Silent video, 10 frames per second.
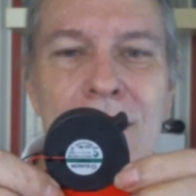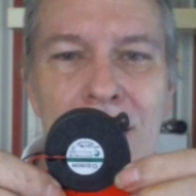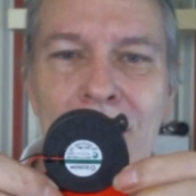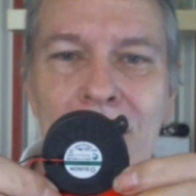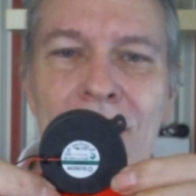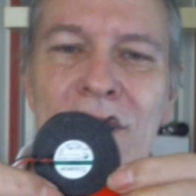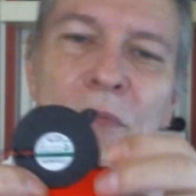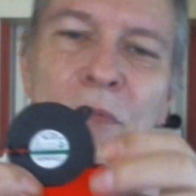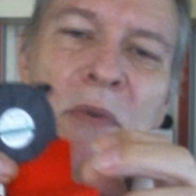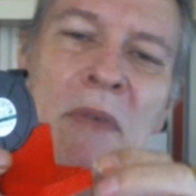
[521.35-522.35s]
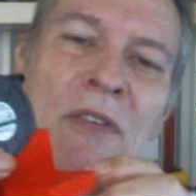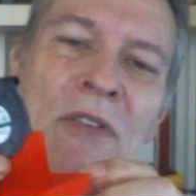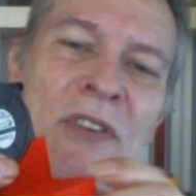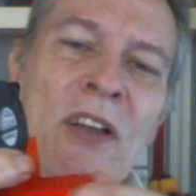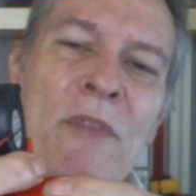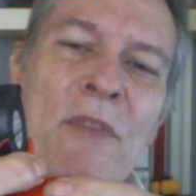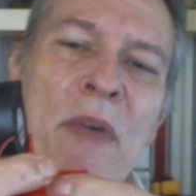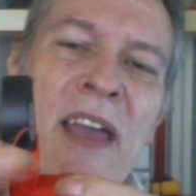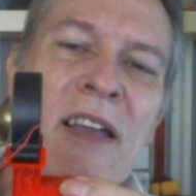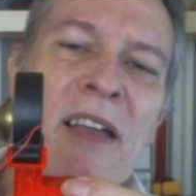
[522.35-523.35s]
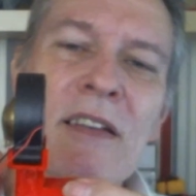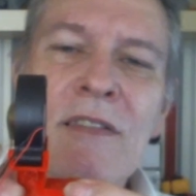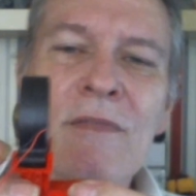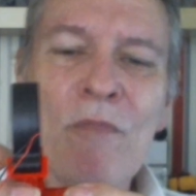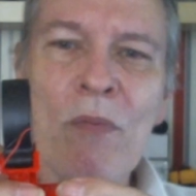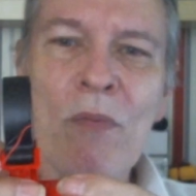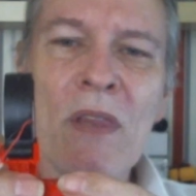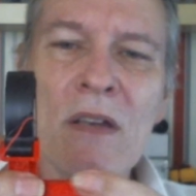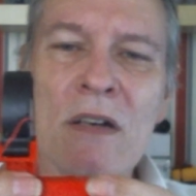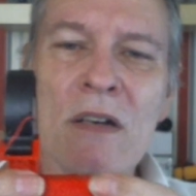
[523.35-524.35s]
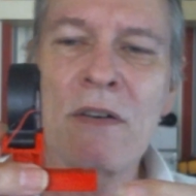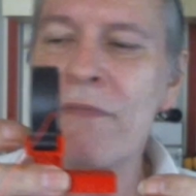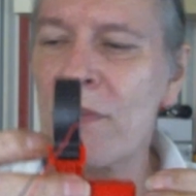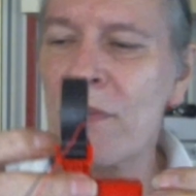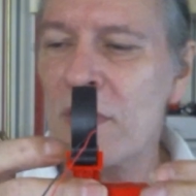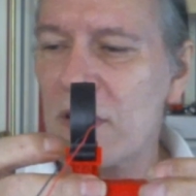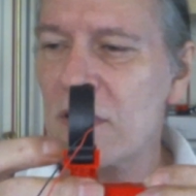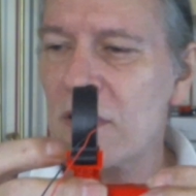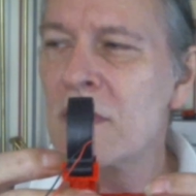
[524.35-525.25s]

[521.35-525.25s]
Yeah, this will be mounted on the back of the